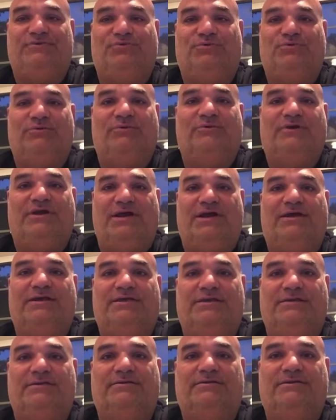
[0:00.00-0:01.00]
where we're at
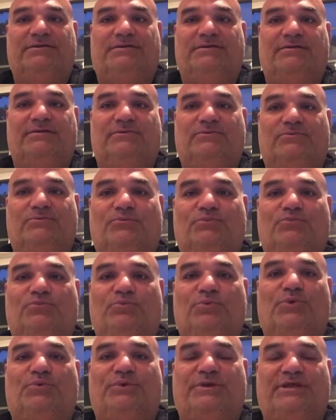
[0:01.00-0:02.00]
and, and
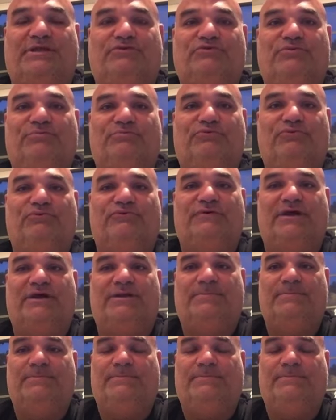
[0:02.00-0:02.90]
what we need to improve on.